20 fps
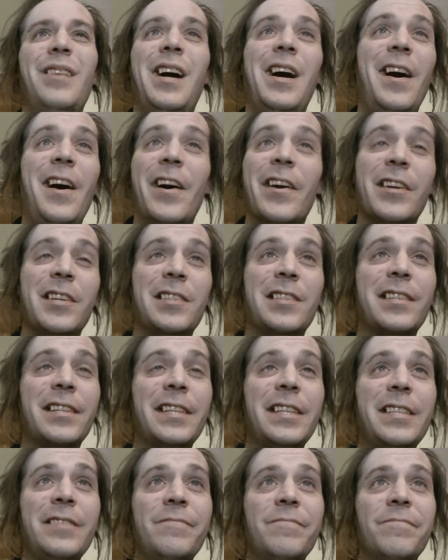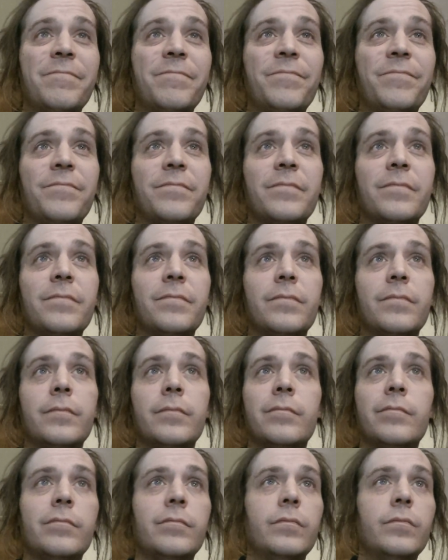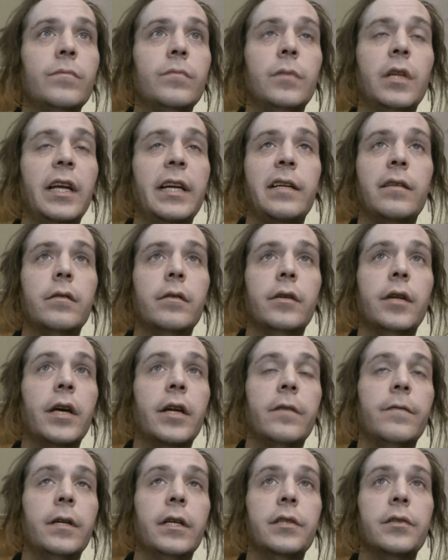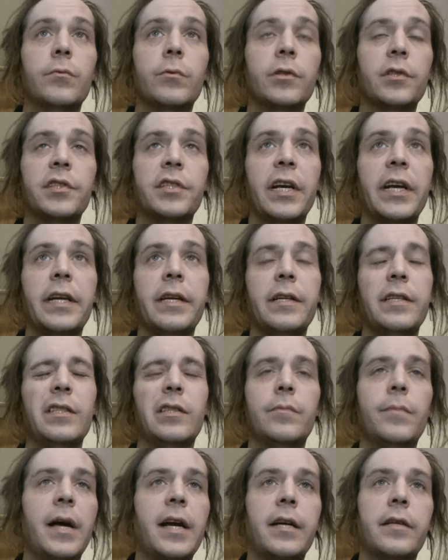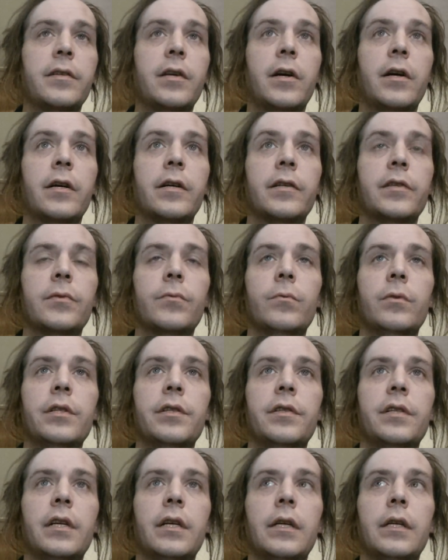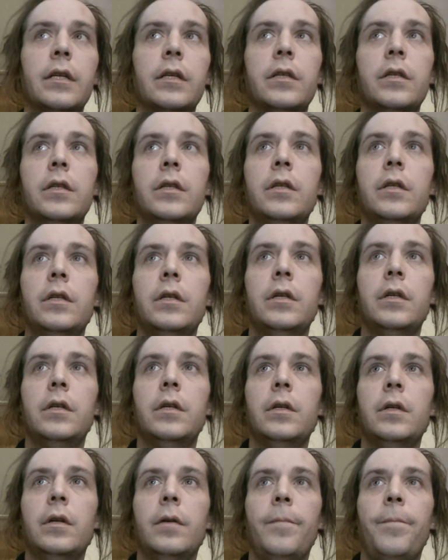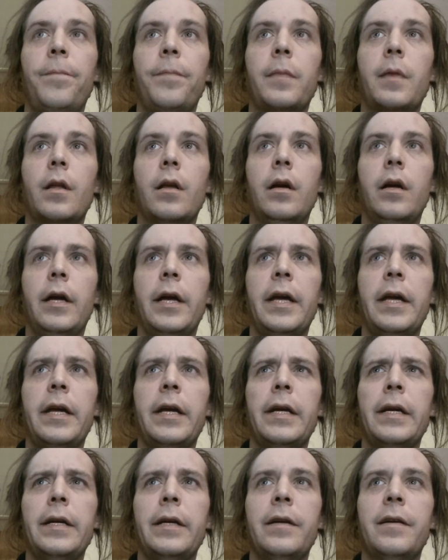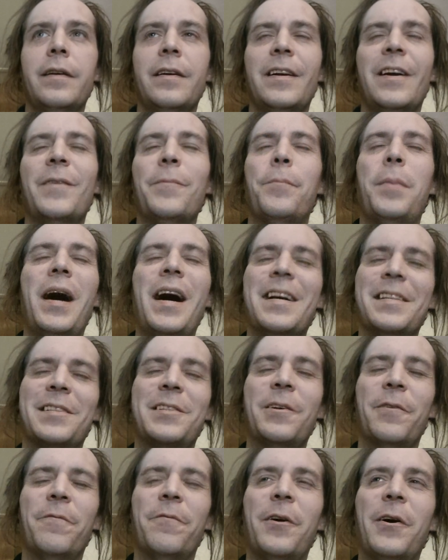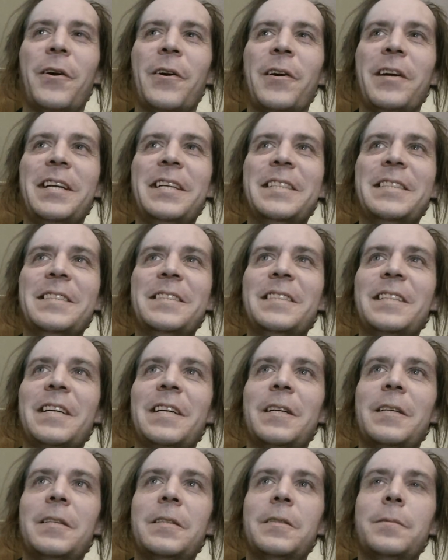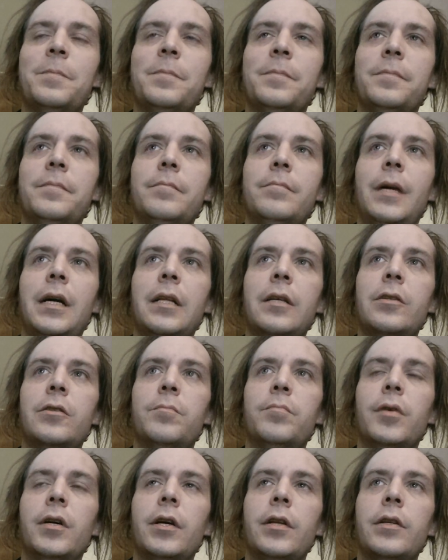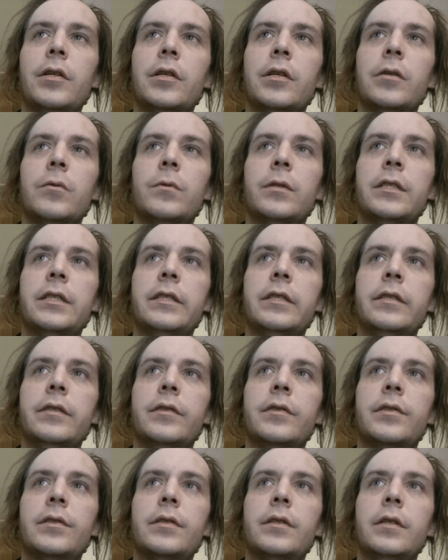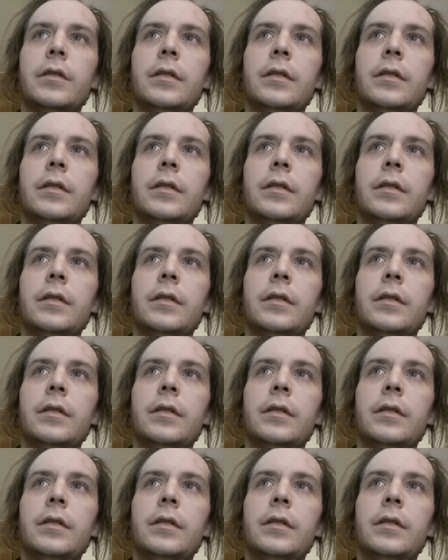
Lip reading: Honestly, like none of us were Satanists. My guitarist was a Pastafarian. My little brother was